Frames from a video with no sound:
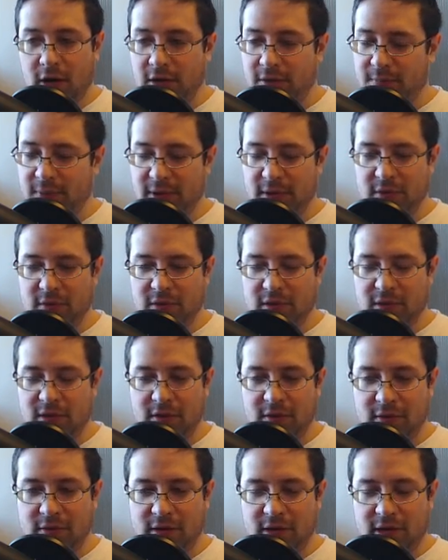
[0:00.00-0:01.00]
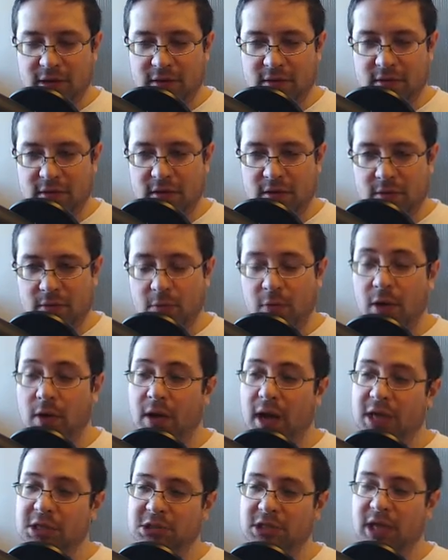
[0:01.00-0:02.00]
But you still, well,
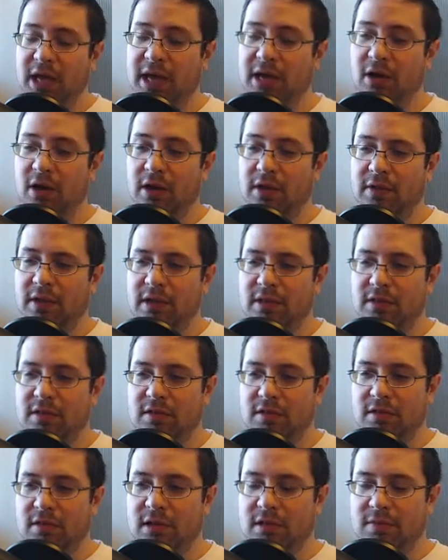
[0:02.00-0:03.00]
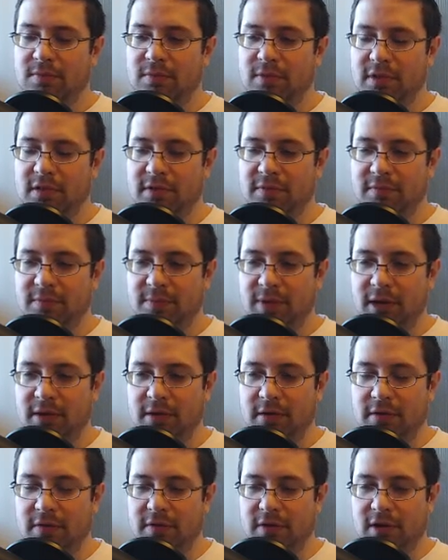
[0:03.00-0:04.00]
actually, hang on. That's even
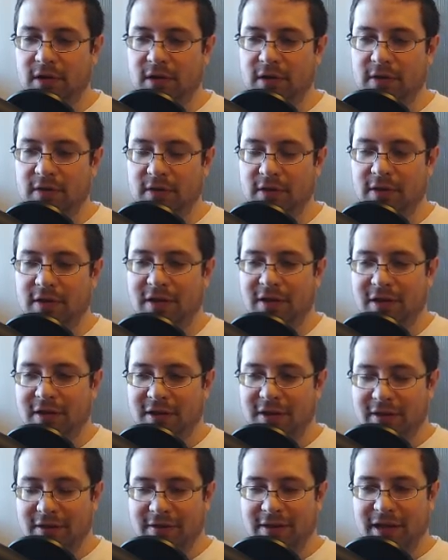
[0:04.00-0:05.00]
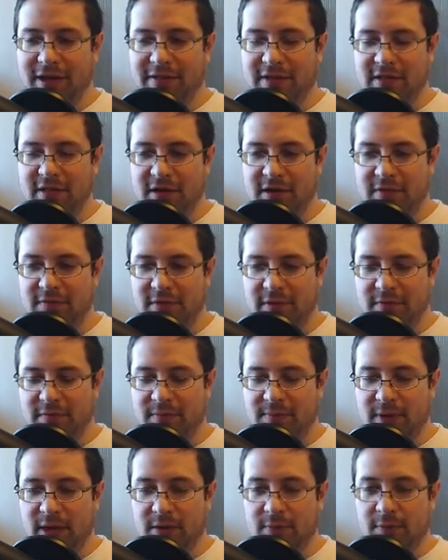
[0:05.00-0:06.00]
better than yeah, that's an
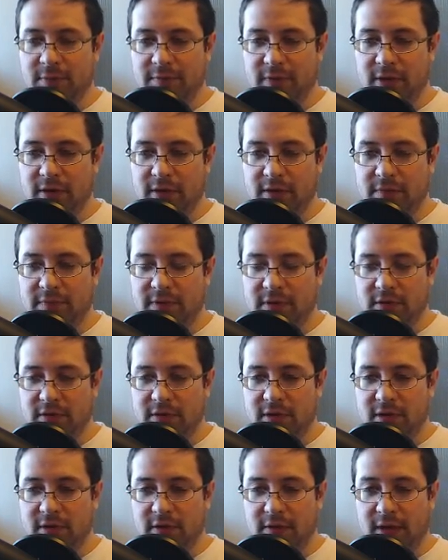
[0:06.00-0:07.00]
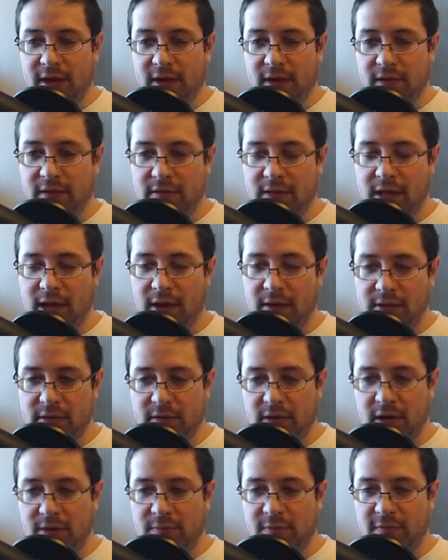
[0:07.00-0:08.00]
even better move. I didn't even consider that, because now he's
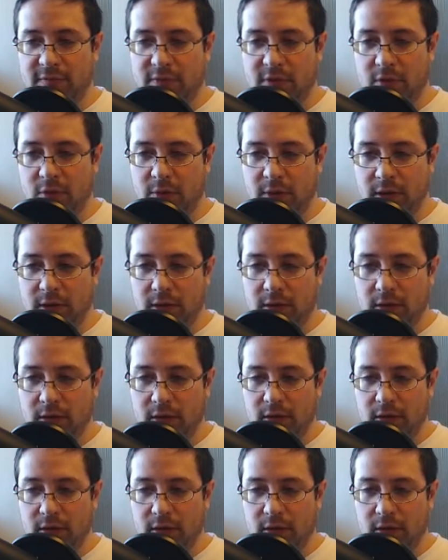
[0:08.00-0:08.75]
going to move his queen.